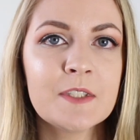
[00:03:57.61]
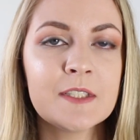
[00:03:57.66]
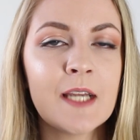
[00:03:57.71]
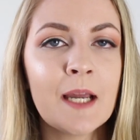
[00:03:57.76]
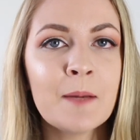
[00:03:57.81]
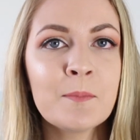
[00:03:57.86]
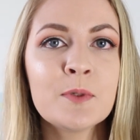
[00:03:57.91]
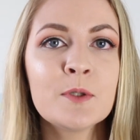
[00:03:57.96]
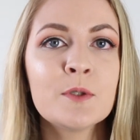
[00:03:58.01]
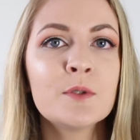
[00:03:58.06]

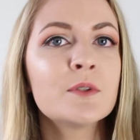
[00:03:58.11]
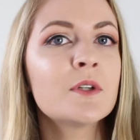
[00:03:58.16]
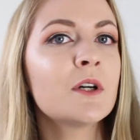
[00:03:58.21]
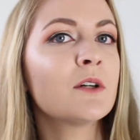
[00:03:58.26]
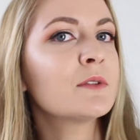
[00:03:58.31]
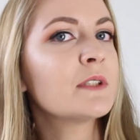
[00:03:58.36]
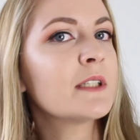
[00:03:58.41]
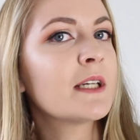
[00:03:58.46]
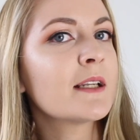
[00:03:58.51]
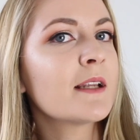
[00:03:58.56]
Shampoo
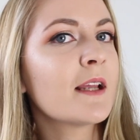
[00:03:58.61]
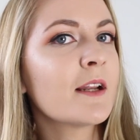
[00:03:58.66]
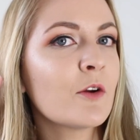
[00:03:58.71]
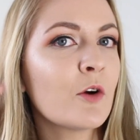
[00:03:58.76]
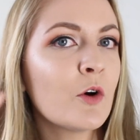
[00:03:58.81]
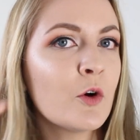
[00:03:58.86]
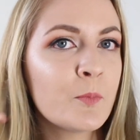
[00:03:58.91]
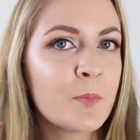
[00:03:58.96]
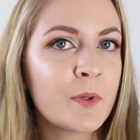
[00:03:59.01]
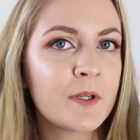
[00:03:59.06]
goes in and
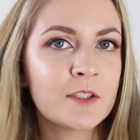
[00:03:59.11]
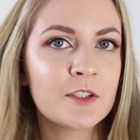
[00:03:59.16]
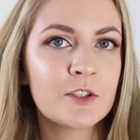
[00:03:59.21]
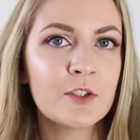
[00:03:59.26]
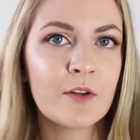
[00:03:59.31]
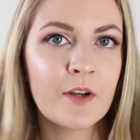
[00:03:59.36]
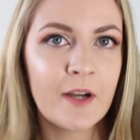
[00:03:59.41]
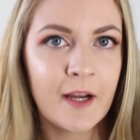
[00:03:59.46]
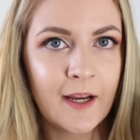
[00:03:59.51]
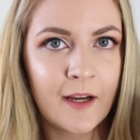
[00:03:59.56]
opens
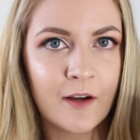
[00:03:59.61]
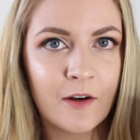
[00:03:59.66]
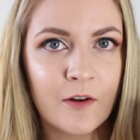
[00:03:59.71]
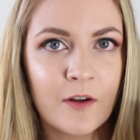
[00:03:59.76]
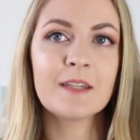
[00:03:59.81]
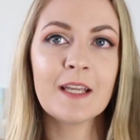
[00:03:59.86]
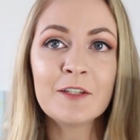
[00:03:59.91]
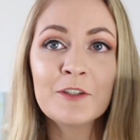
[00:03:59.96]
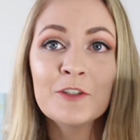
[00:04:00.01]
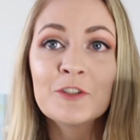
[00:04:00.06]
your hair.
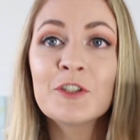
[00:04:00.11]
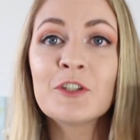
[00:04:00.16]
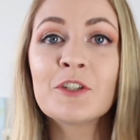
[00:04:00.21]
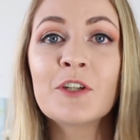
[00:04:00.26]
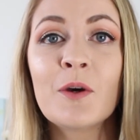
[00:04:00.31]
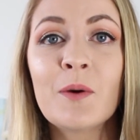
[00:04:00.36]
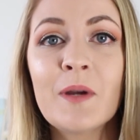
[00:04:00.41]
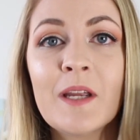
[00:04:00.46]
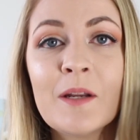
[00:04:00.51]
Then you should go